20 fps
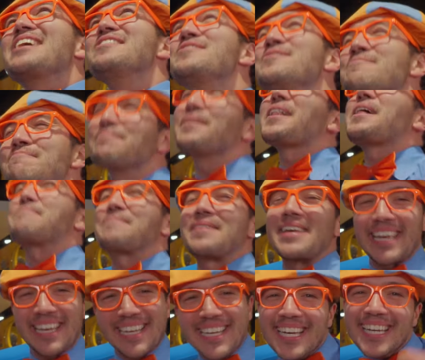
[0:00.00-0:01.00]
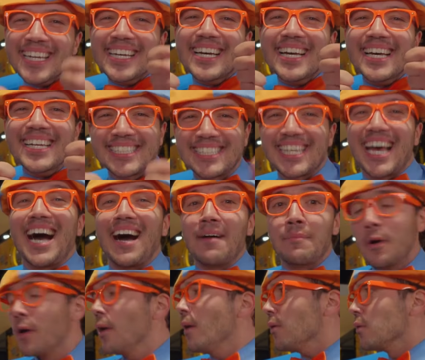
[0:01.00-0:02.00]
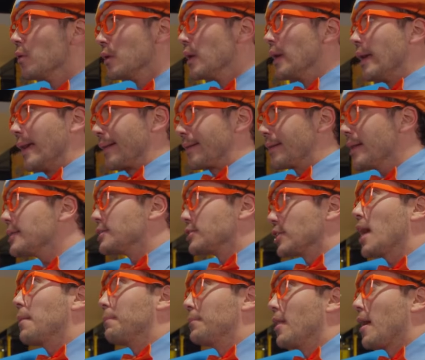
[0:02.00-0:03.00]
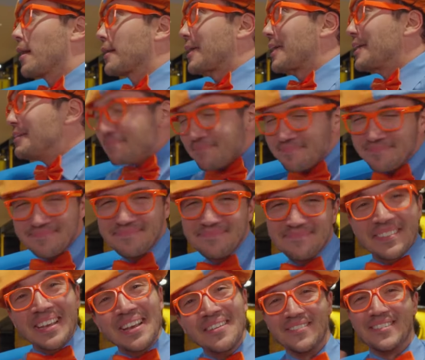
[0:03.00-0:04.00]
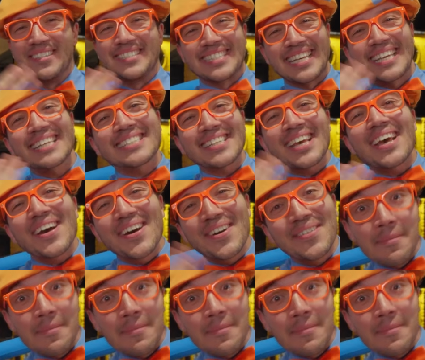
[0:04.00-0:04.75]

Blippi, good job. Oh, and good job, Blocky. We'll see you soon,